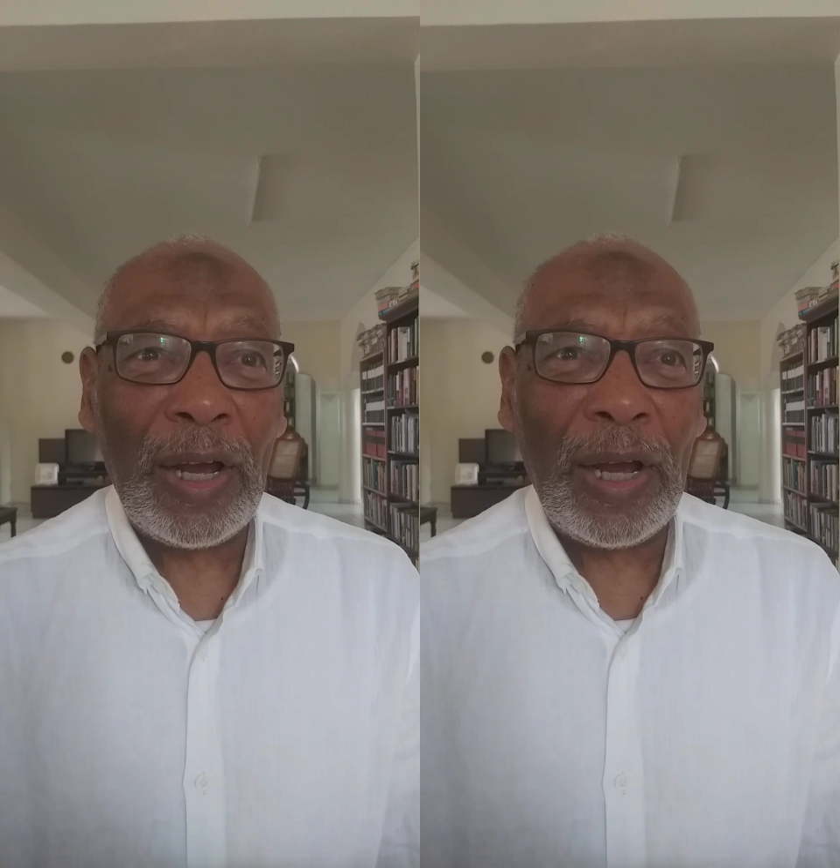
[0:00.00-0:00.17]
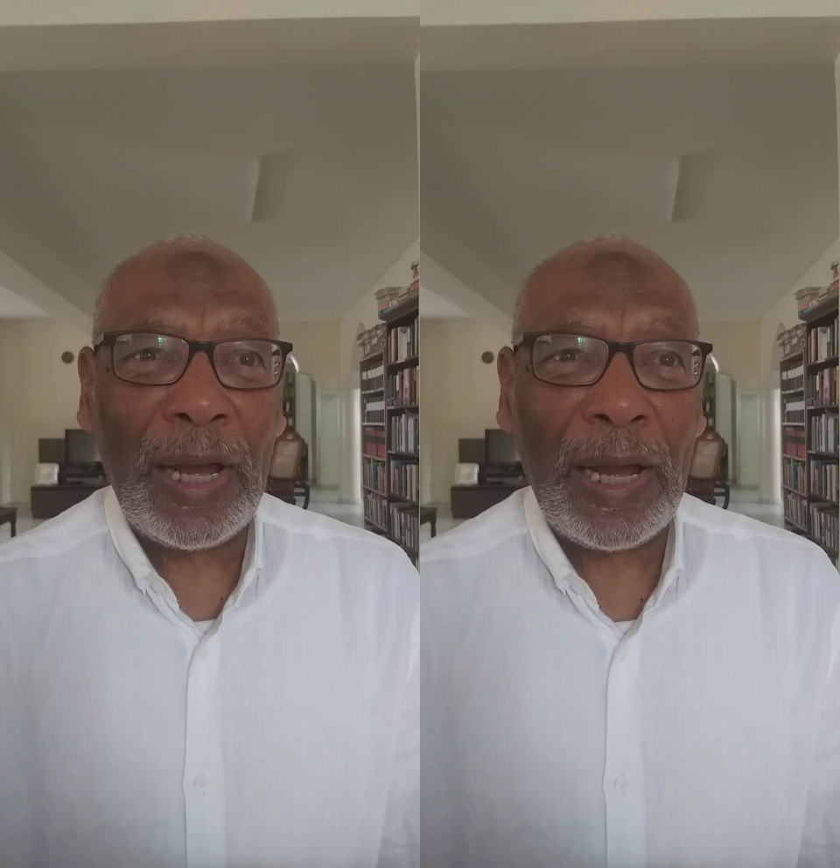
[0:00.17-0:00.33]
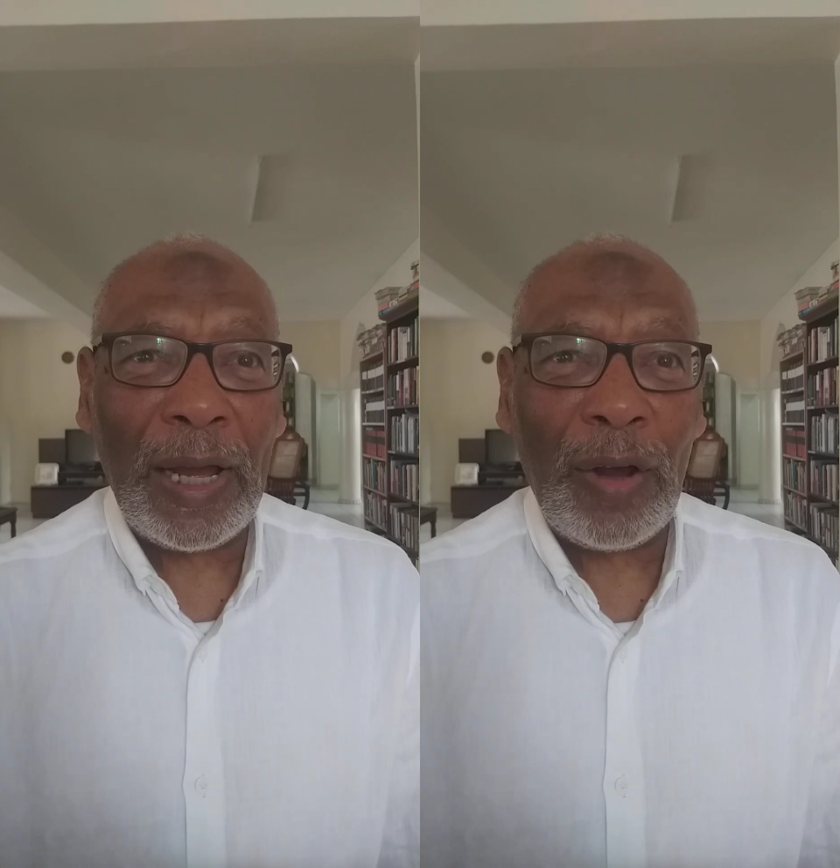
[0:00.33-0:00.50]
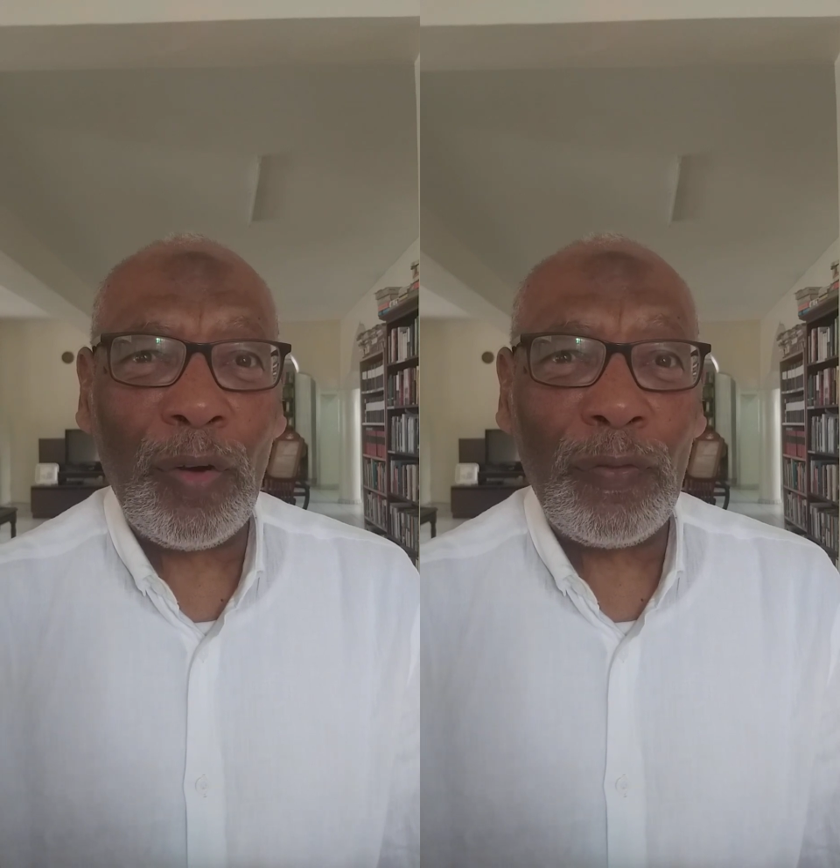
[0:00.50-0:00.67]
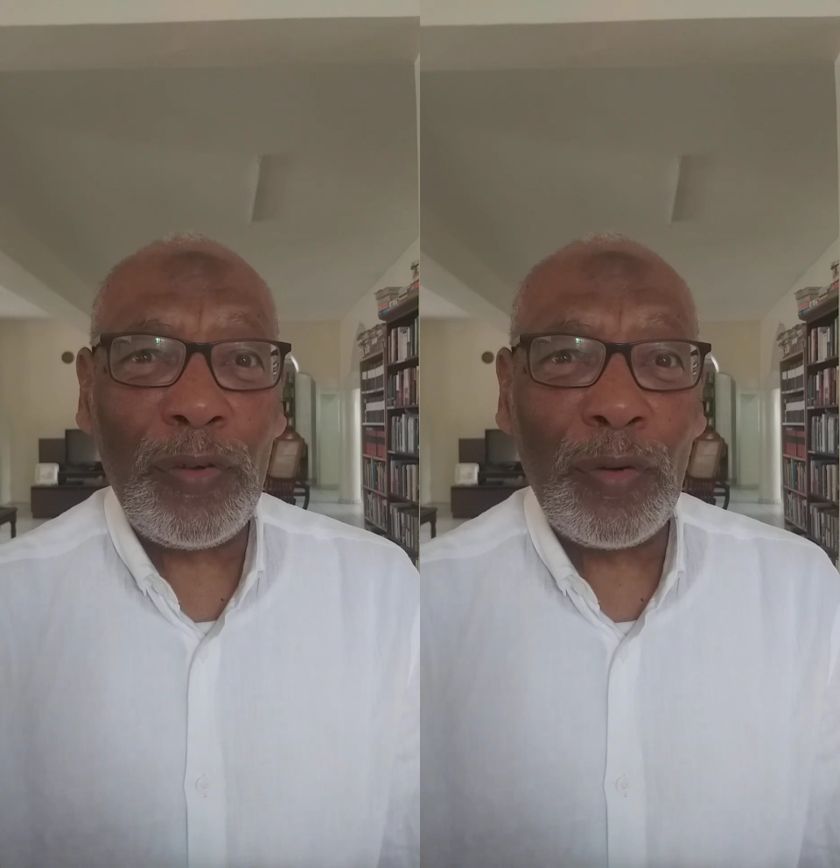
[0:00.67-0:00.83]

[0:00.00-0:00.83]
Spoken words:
of